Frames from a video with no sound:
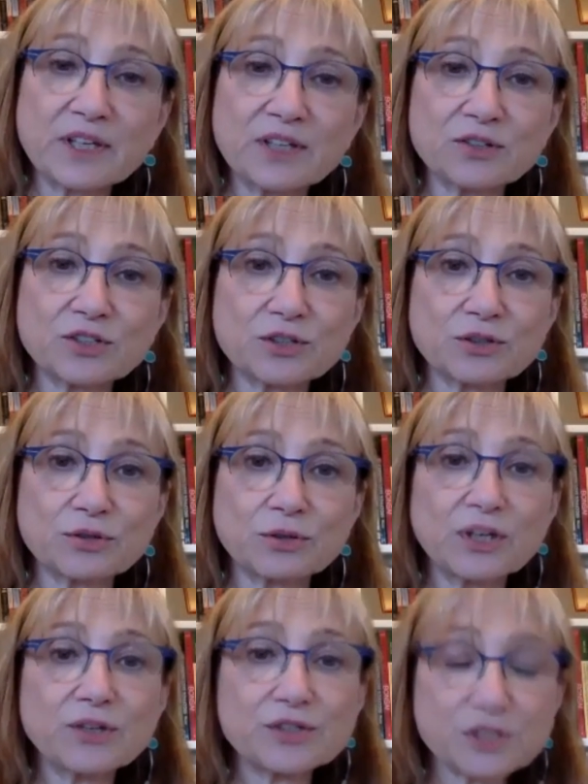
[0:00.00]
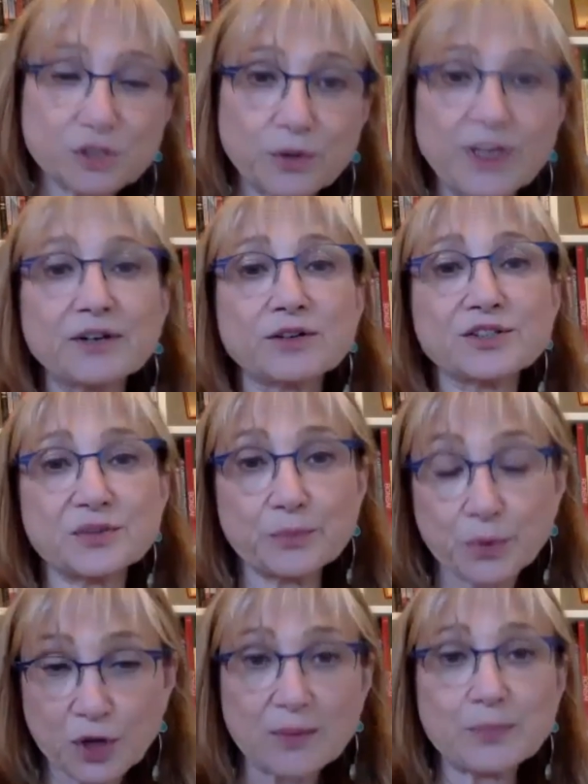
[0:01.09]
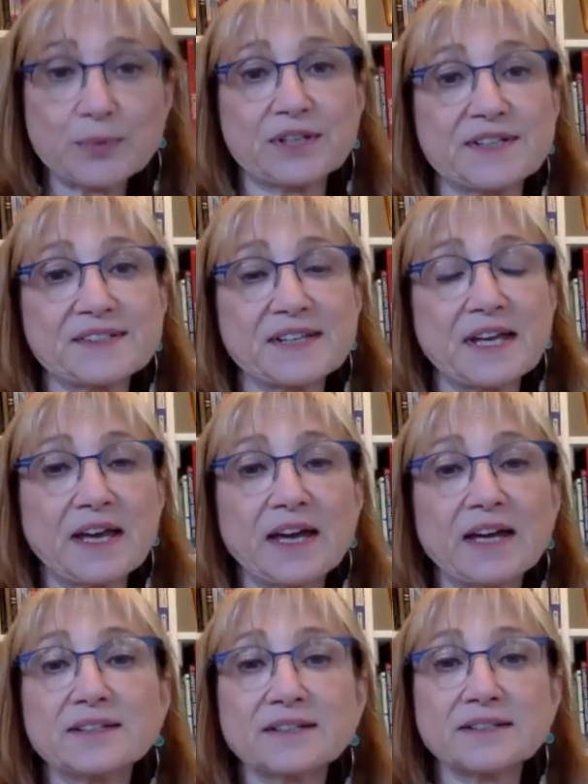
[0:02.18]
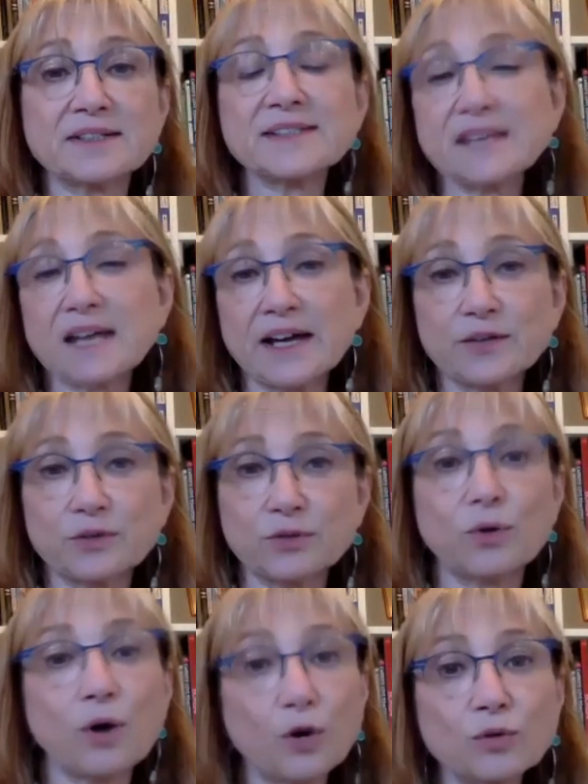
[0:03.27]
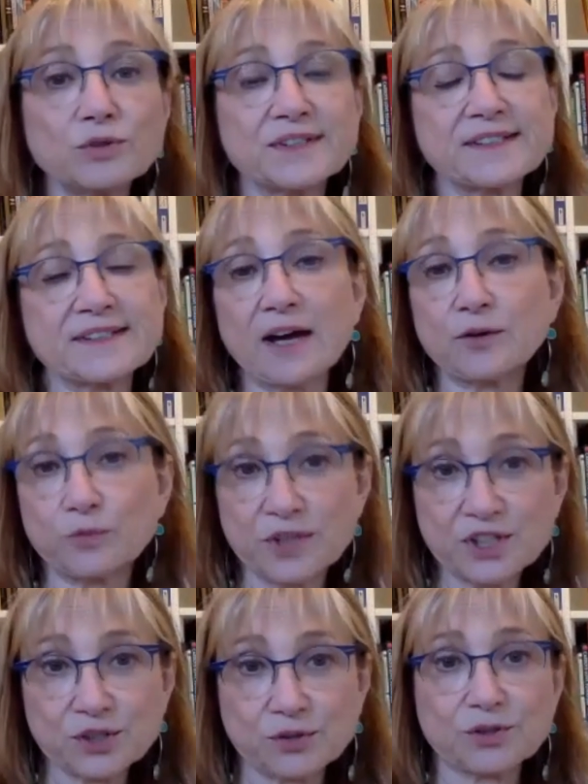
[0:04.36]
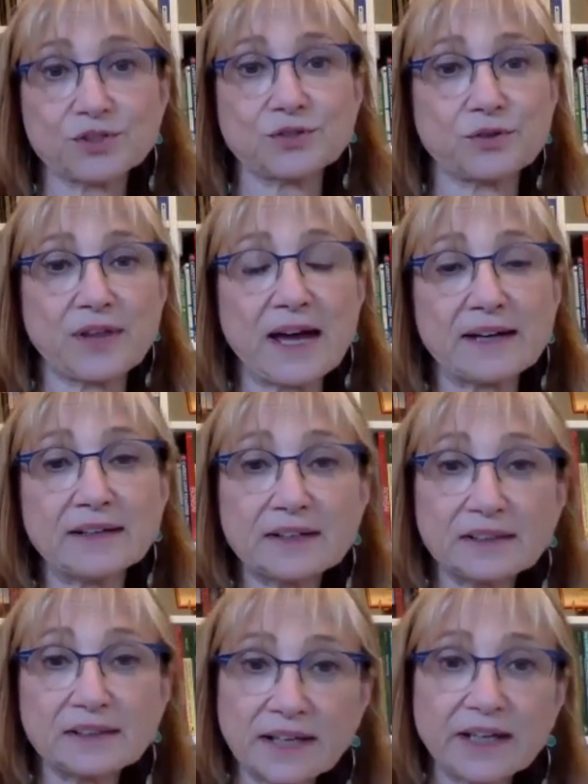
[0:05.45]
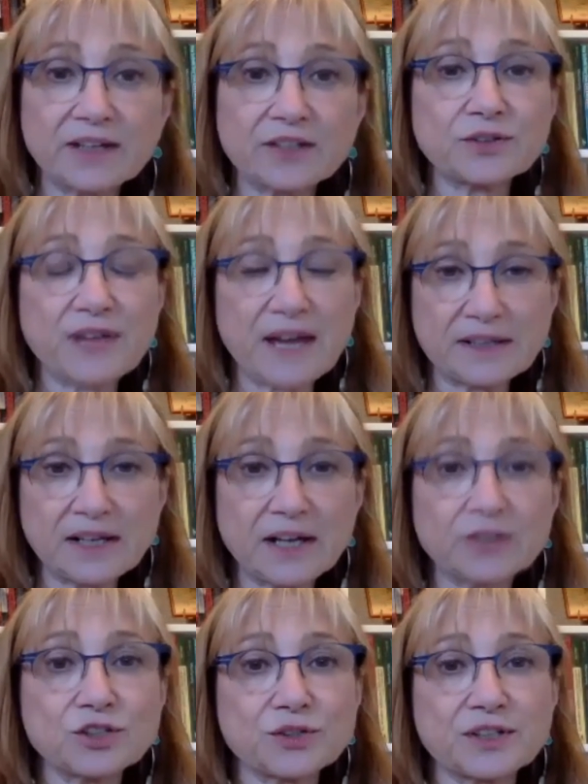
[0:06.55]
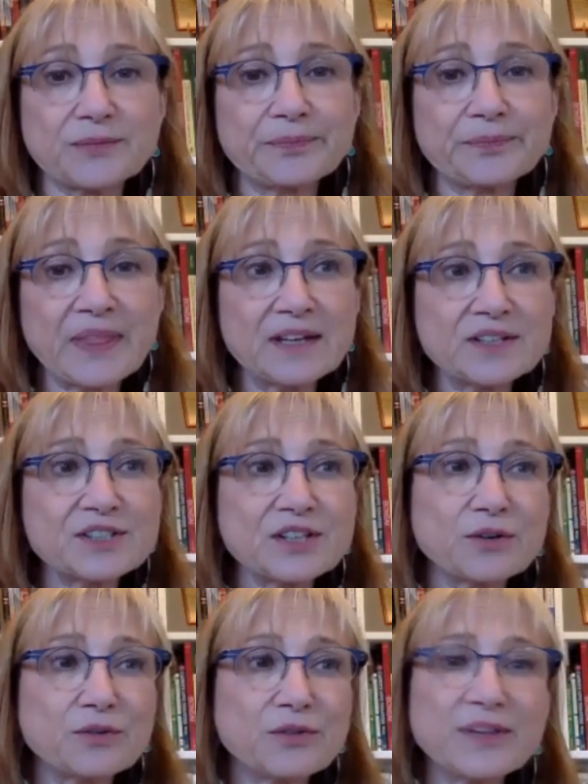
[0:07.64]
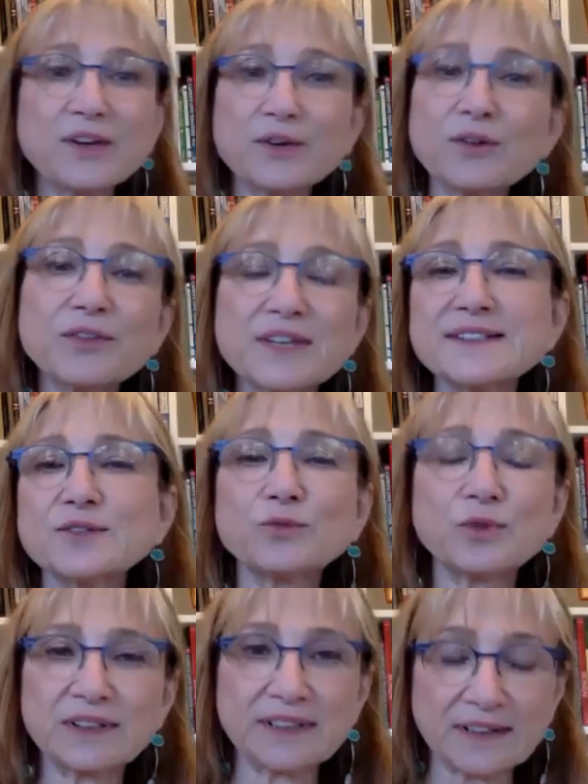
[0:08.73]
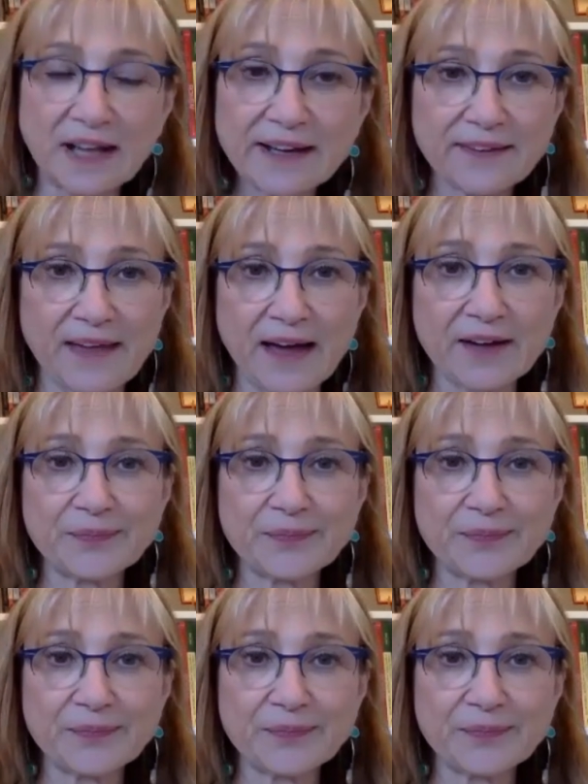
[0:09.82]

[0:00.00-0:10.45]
into squares and properties and decide who owns that resource or that land or that country. So the earth isn't really like that.